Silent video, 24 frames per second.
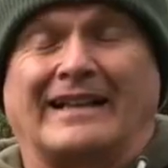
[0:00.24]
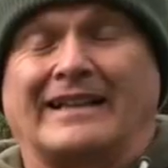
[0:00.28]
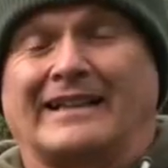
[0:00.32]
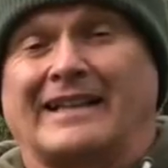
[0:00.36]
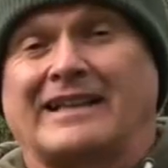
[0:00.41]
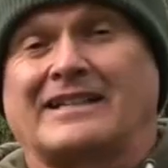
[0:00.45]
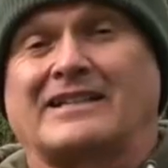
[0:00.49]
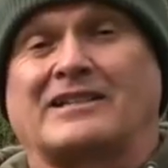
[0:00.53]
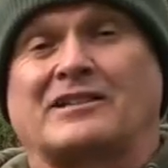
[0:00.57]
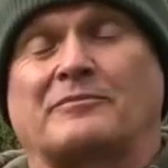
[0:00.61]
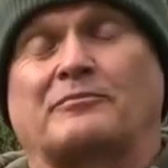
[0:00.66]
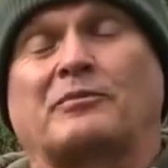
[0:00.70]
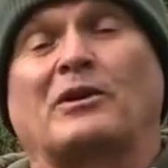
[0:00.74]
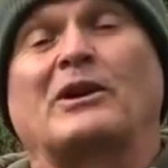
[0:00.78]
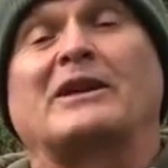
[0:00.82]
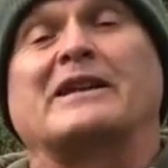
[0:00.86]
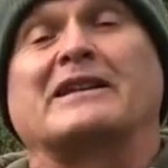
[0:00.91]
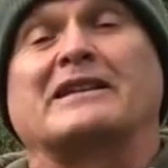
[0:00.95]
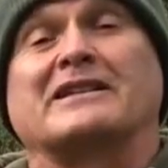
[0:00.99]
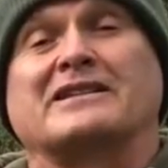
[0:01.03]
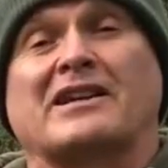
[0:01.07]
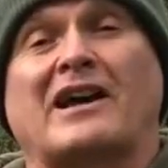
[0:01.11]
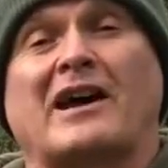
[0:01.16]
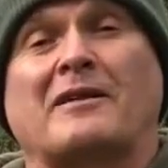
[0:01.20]
This is a
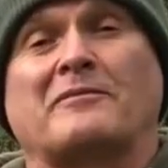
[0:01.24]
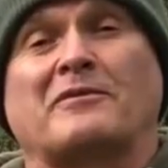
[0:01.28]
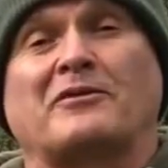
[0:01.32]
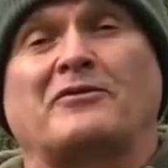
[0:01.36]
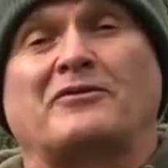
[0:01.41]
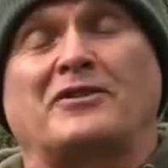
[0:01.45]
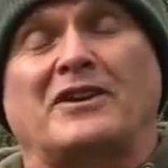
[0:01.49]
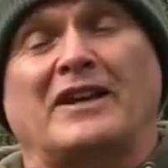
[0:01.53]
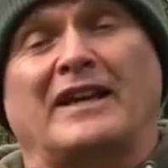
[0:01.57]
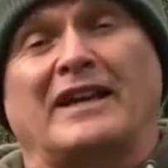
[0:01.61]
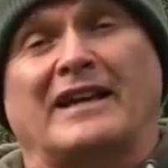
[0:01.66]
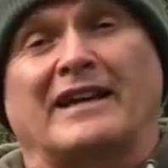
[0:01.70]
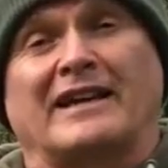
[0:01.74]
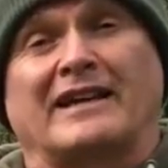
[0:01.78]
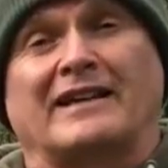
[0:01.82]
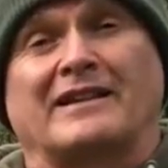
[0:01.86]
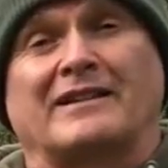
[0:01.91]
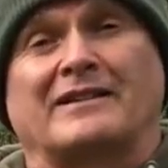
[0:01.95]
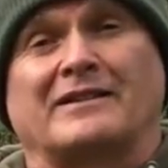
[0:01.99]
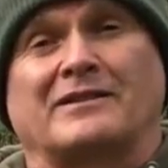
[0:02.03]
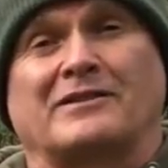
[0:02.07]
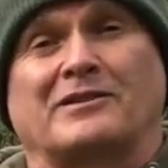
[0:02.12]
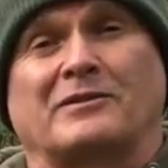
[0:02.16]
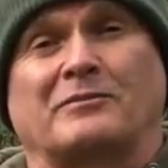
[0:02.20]
brilliant time of year
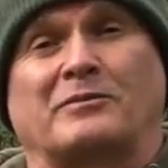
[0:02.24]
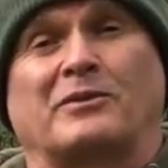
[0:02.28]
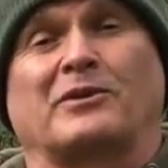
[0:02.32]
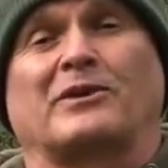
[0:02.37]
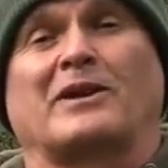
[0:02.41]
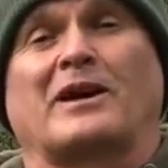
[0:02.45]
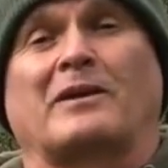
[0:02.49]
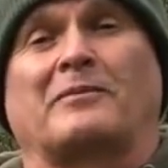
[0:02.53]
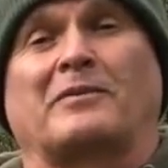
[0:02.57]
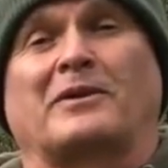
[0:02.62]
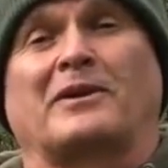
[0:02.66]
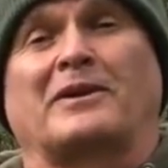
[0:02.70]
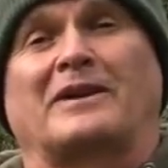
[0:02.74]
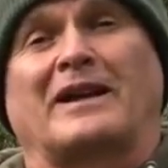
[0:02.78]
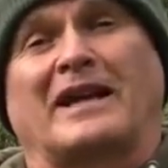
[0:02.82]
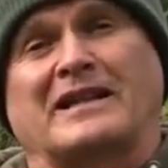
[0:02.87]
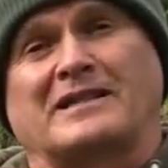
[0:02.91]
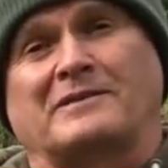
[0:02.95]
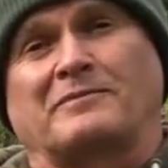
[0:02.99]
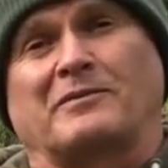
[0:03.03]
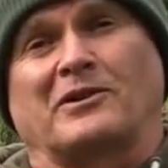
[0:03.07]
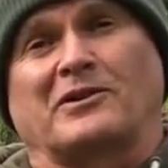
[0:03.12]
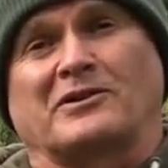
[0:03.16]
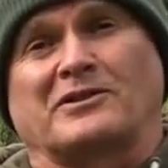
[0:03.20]
to put up a
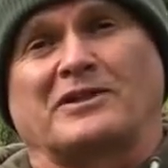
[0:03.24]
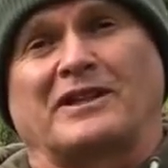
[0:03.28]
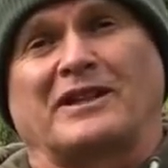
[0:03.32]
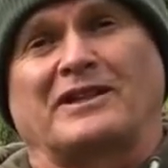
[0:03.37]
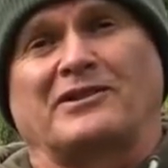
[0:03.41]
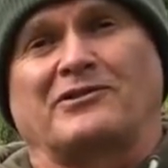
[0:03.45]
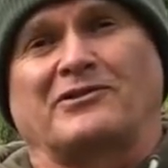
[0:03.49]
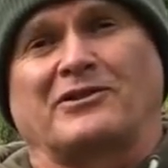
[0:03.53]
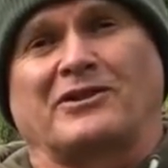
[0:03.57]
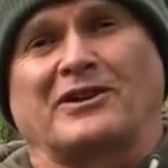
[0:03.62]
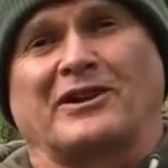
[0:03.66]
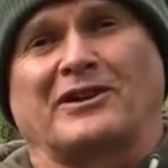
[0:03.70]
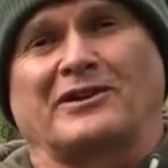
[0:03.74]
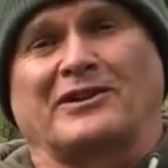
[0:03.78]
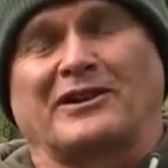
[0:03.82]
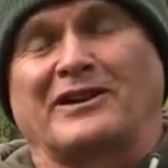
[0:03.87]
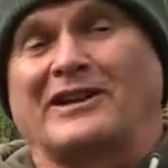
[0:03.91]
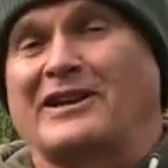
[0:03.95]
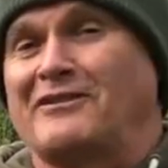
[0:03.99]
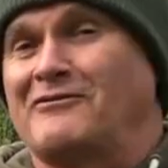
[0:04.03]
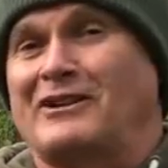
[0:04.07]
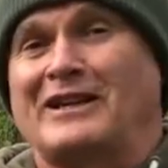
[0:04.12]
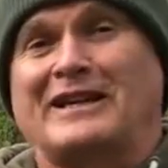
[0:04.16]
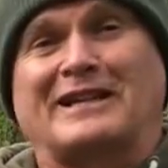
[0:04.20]
nest box in your garden, and
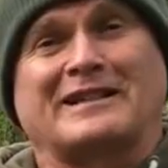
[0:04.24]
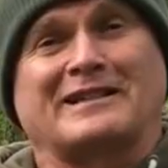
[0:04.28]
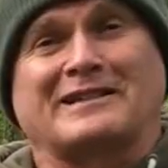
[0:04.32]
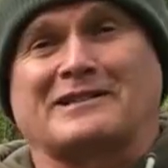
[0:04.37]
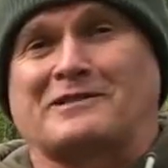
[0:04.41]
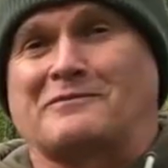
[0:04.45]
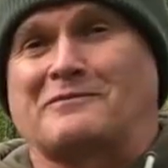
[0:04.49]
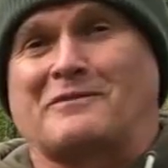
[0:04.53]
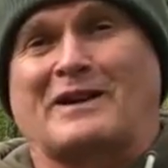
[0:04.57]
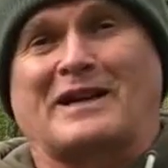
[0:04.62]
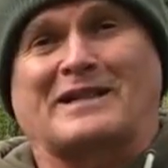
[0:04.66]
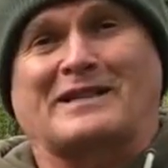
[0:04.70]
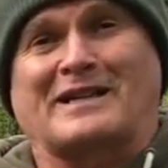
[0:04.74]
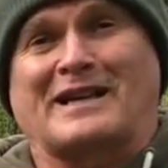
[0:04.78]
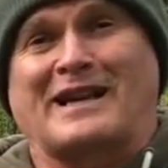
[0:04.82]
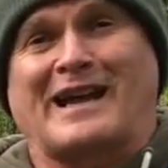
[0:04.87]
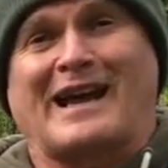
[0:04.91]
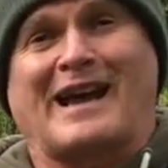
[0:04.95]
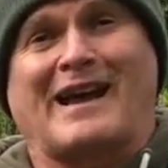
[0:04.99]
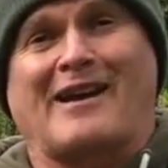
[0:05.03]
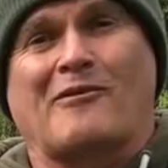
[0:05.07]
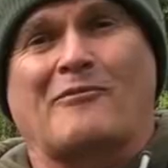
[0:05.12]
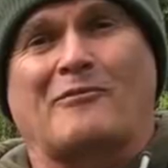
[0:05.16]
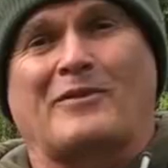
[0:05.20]
it really doesn't matter
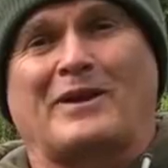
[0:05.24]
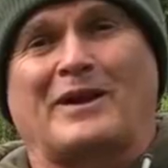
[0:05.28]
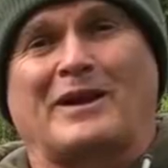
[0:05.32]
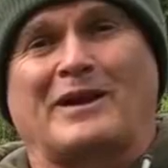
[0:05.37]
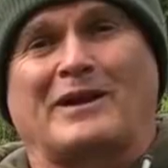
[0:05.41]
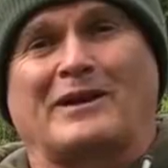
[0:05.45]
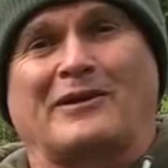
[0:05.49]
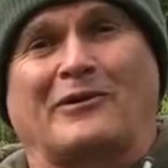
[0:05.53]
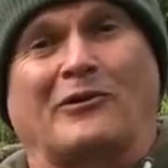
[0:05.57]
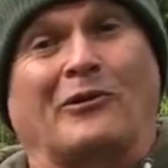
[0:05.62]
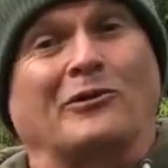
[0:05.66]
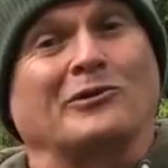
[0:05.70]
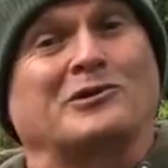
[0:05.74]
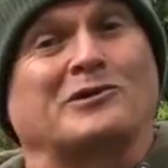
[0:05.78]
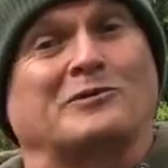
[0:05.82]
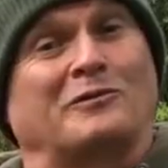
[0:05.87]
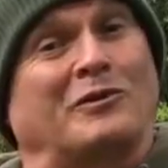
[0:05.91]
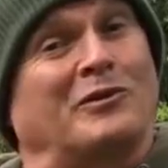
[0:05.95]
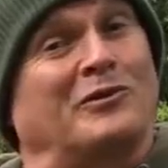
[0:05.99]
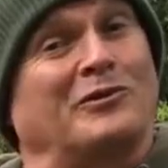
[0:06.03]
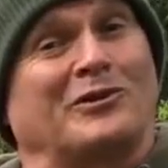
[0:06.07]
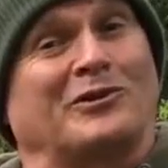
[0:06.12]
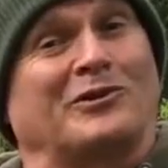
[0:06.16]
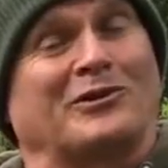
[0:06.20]
how big or
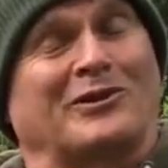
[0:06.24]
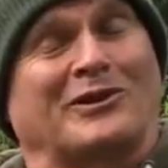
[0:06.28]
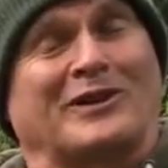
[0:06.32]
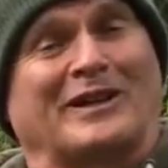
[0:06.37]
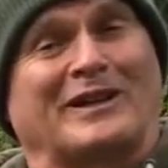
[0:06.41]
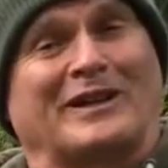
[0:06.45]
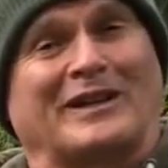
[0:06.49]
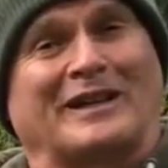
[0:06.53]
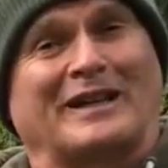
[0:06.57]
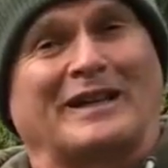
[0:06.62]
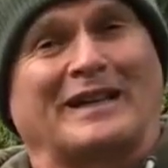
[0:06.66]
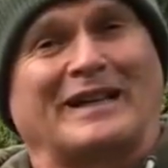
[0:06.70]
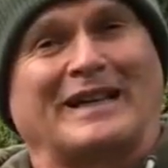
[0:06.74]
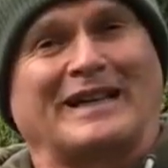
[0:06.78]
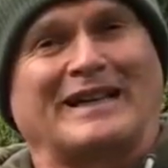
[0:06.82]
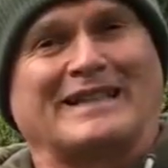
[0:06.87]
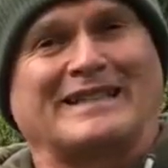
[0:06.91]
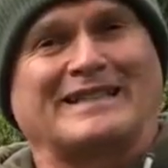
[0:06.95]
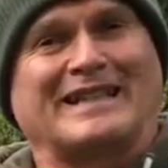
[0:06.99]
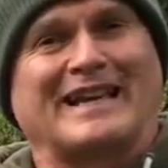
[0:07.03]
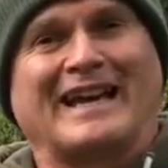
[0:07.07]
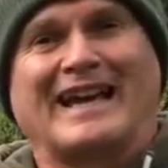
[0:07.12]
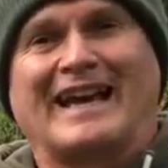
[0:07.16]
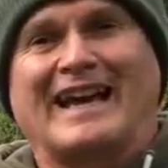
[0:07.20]
small your garden is.